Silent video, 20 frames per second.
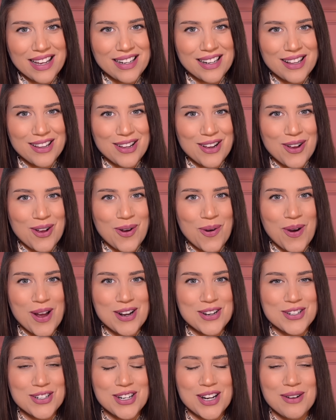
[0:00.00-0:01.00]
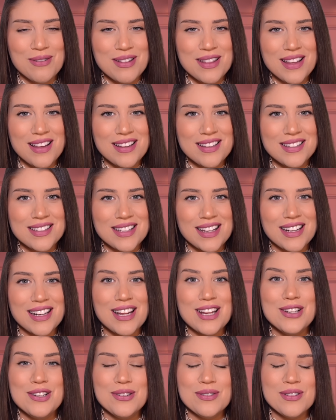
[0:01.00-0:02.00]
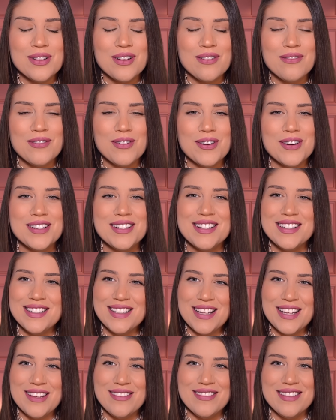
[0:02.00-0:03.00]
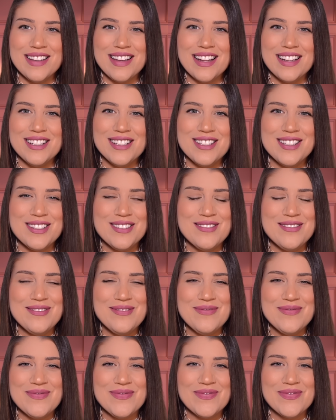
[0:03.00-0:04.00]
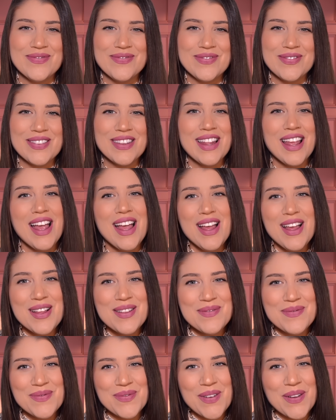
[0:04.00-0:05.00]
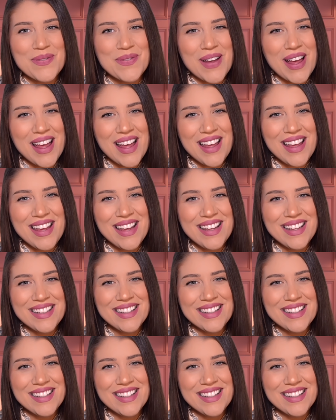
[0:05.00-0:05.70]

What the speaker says: another questionnaire with us, and I do look forward to seeing you again soon. Bye-bye.